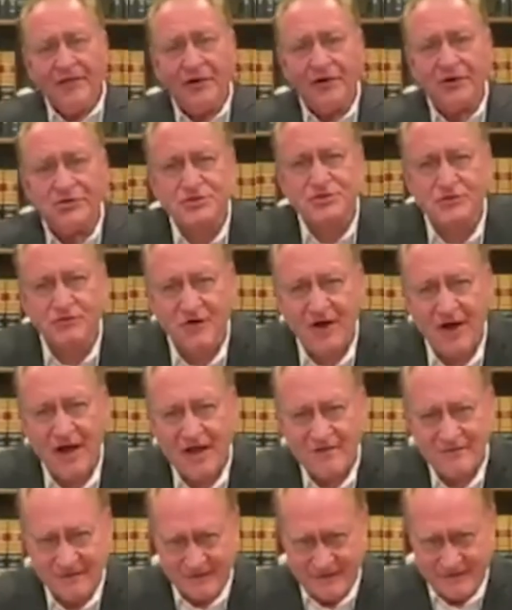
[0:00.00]
They're
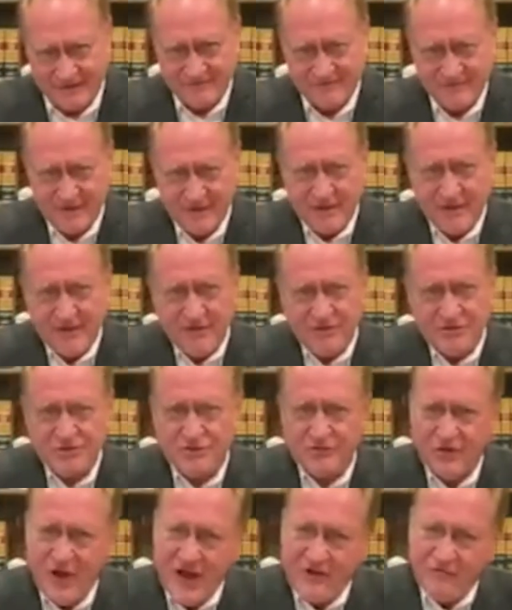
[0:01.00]
surviving. The
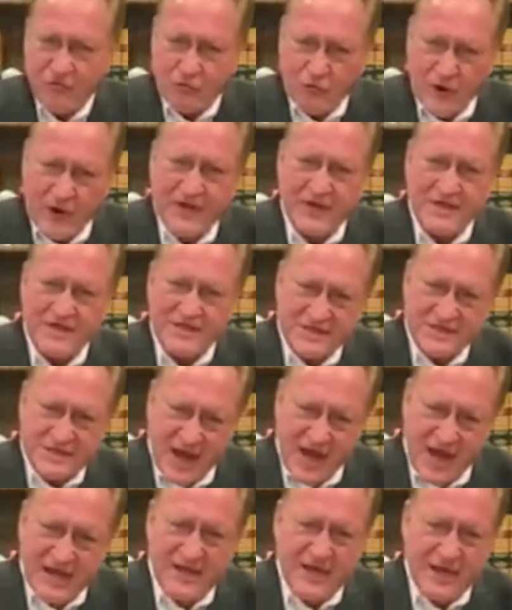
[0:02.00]
survival rate is
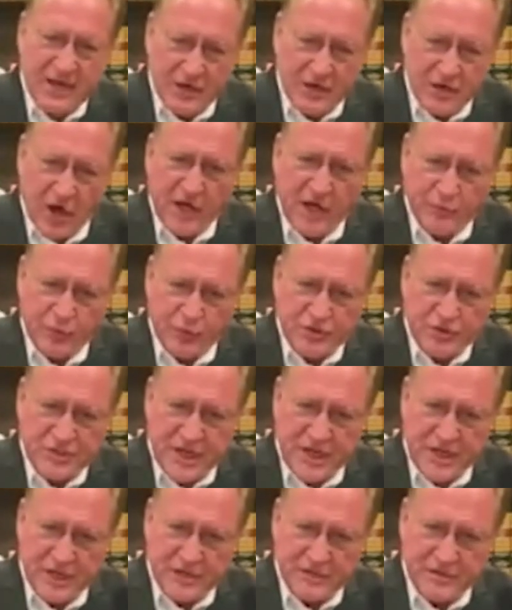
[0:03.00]

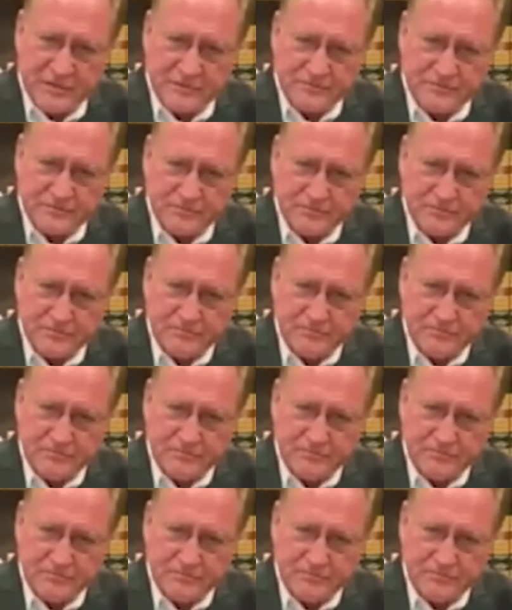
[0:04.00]
99%.